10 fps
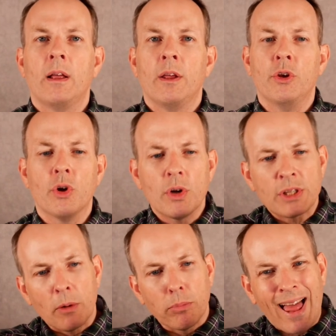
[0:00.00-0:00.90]
You notice
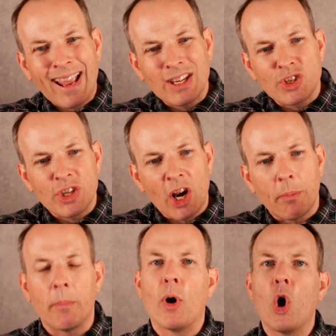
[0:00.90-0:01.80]
how black has set up
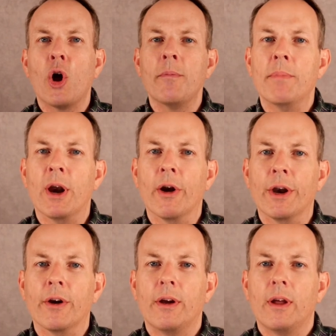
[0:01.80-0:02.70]
a pawn
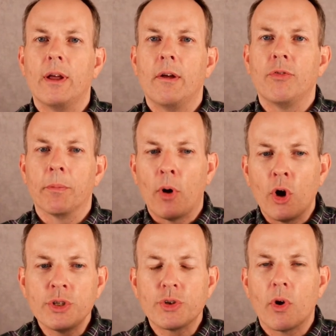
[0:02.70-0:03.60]
barrier. The
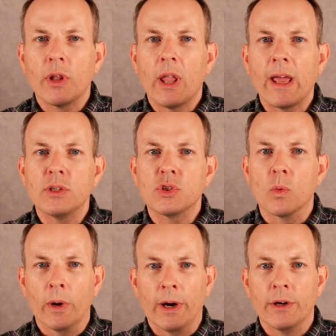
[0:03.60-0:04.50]
pawns are on light
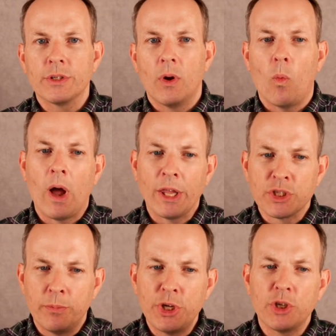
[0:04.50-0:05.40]
squares, while
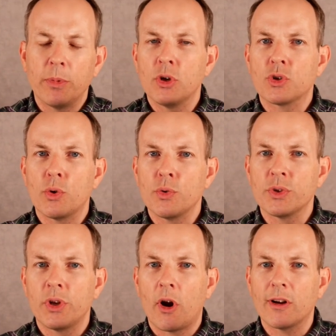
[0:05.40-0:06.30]
his bishop controls
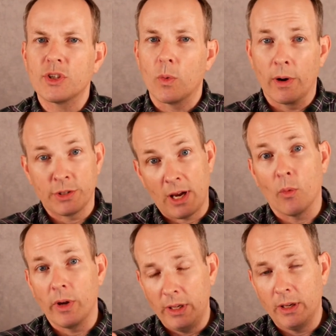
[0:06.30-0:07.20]
the dark squares. That
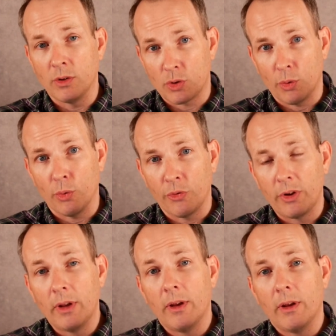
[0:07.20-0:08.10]
way he
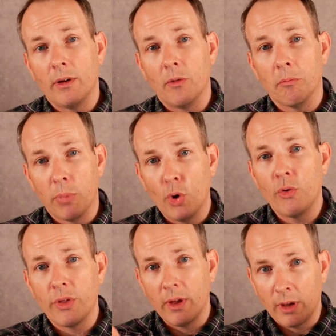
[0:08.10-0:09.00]
controls
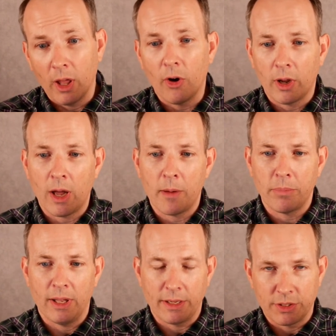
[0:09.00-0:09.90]
both color
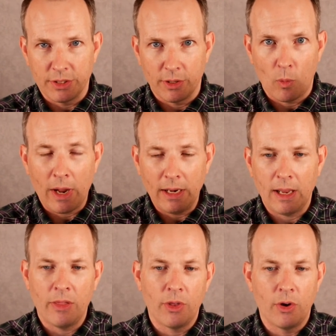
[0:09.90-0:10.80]
complexes, the white
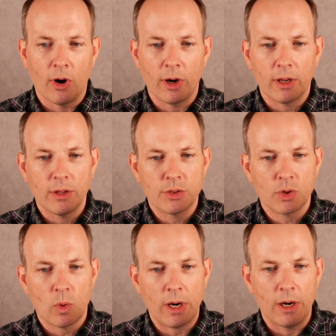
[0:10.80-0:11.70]
and the dark
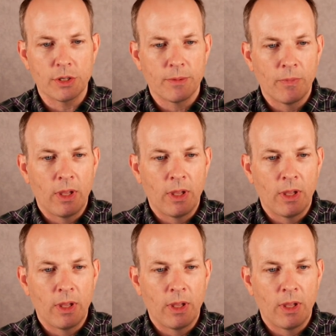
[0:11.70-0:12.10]
squares.